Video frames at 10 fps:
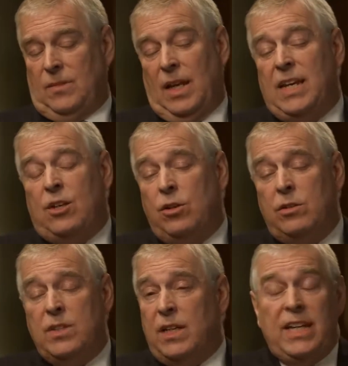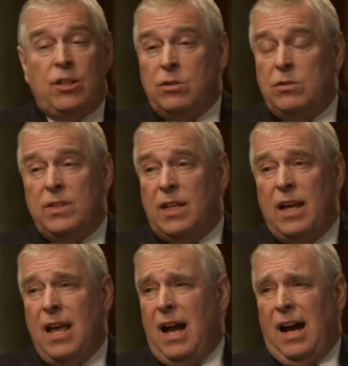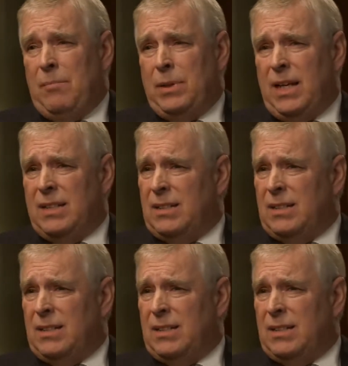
he could have done, but